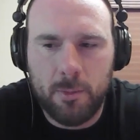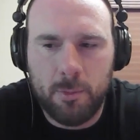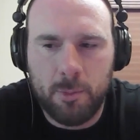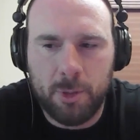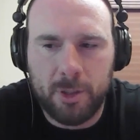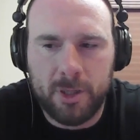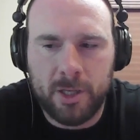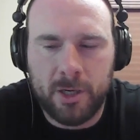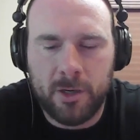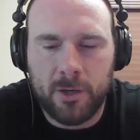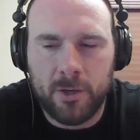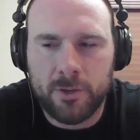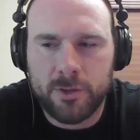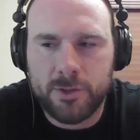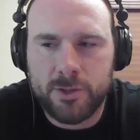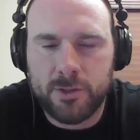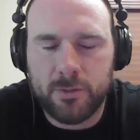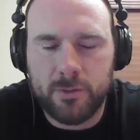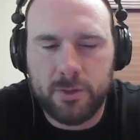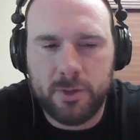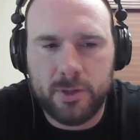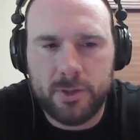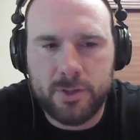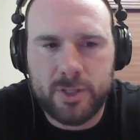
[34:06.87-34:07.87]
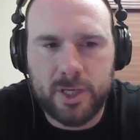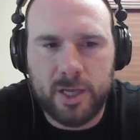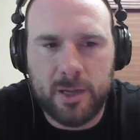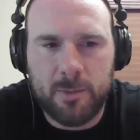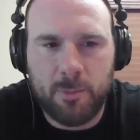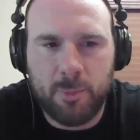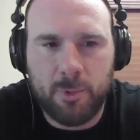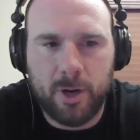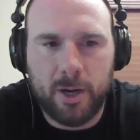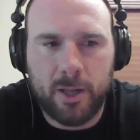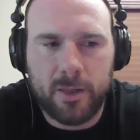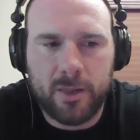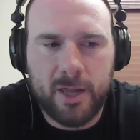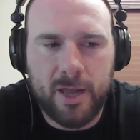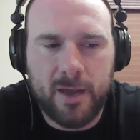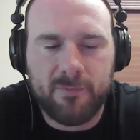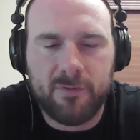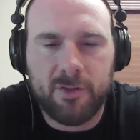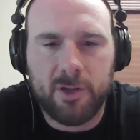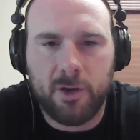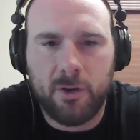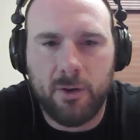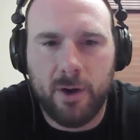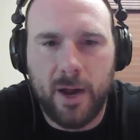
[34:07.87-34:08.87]
But then also in the same breath,
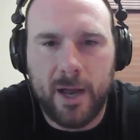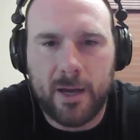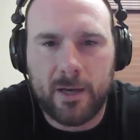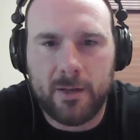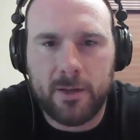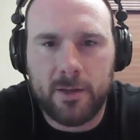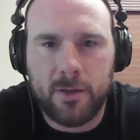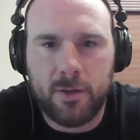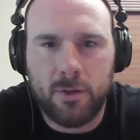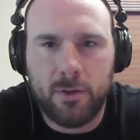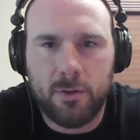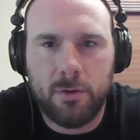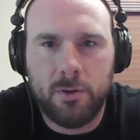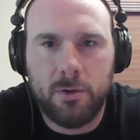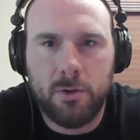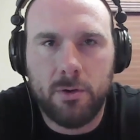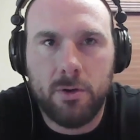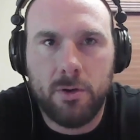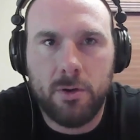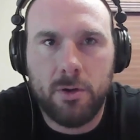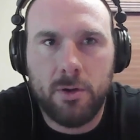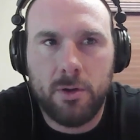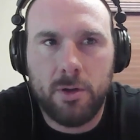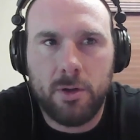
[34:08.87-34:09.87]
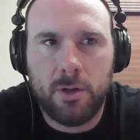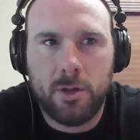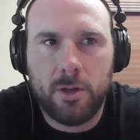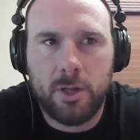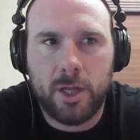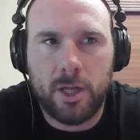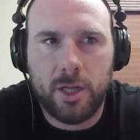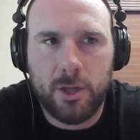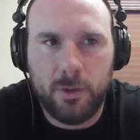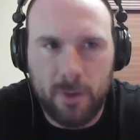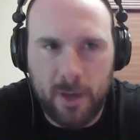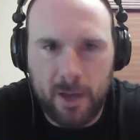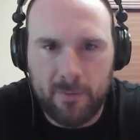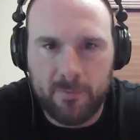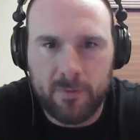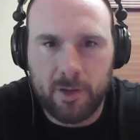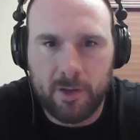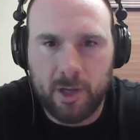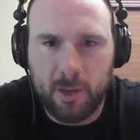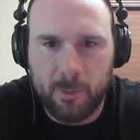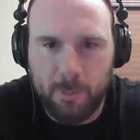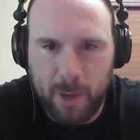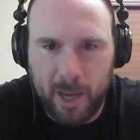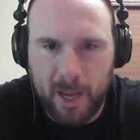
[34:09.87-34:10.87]
have the gratitude that you have
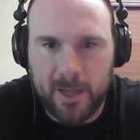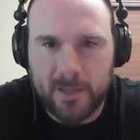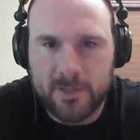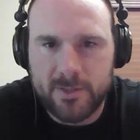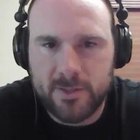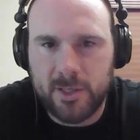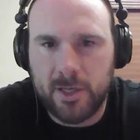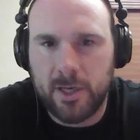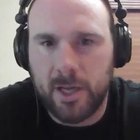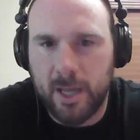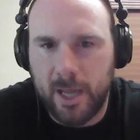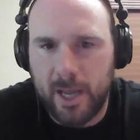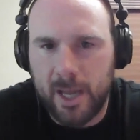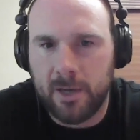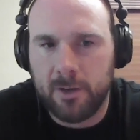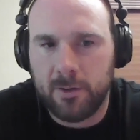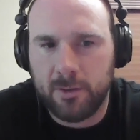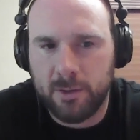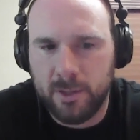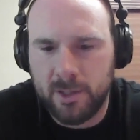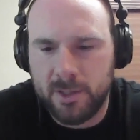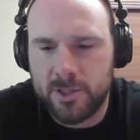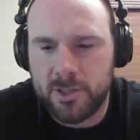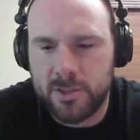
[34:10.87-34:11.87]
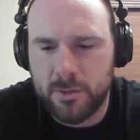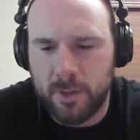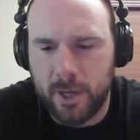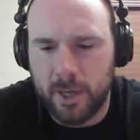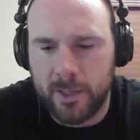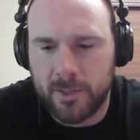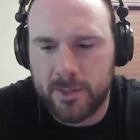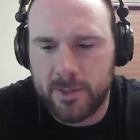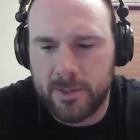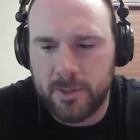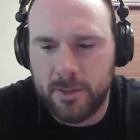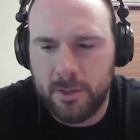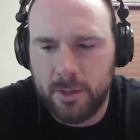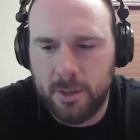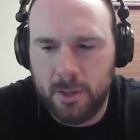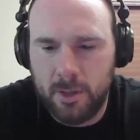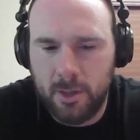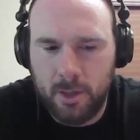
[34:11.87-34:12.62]
the capacity to handle this stress.